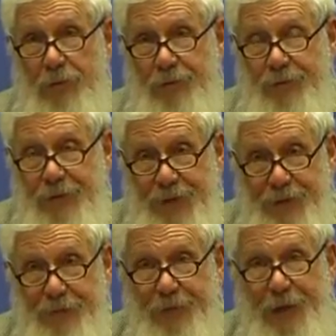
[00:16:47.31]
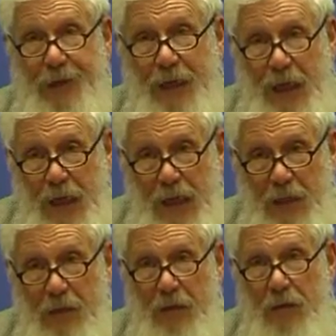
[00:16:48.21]
continue and
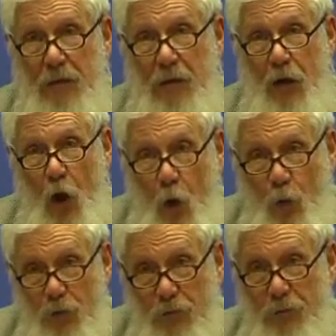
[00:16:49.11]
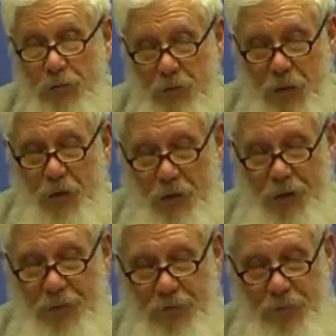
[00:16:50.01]
end cold, not
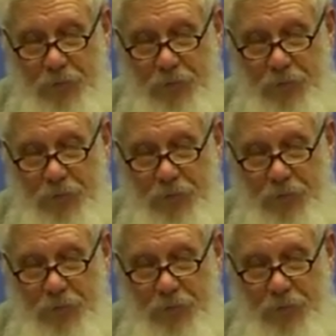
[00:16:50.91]
hot.